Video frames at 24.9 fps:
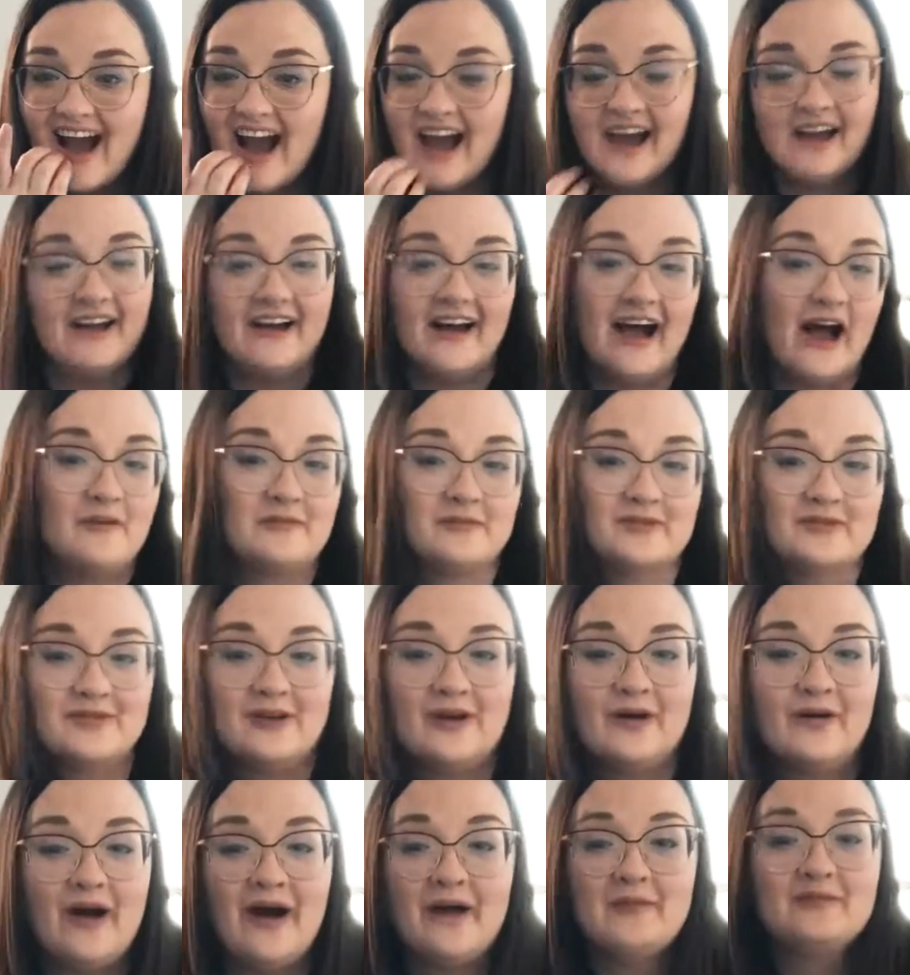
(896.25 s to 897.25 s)
I
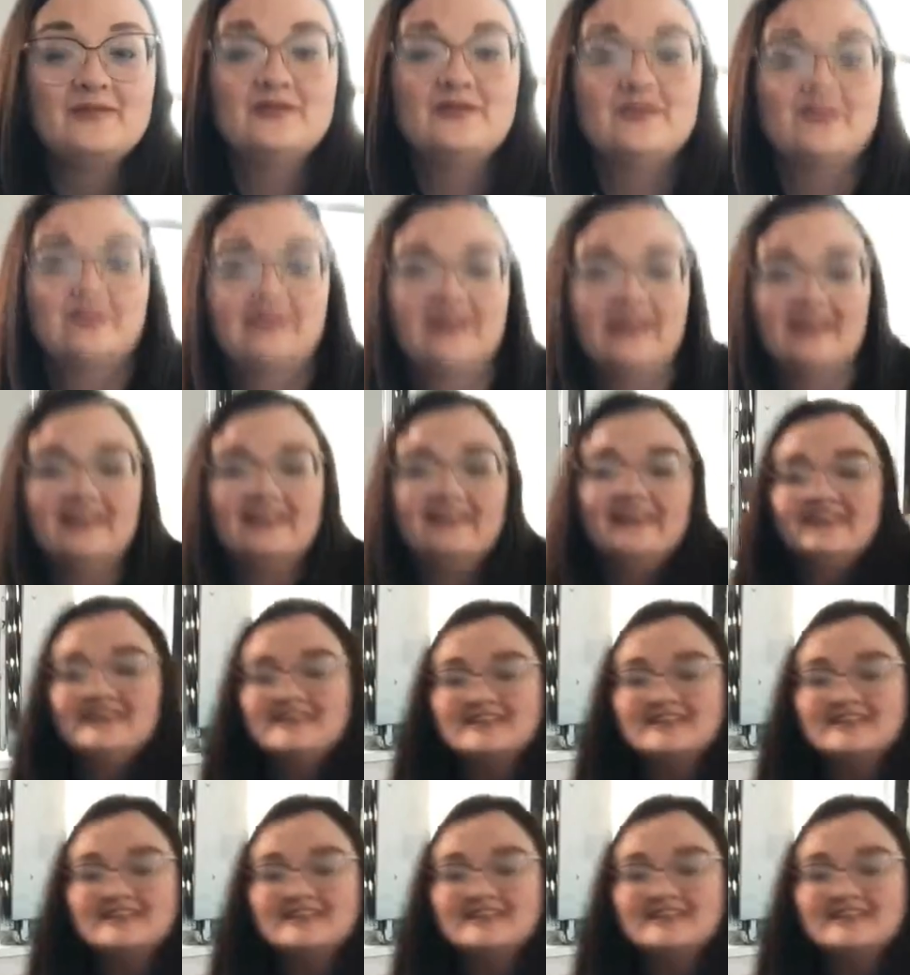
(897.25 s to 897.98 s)
know absolutely nothing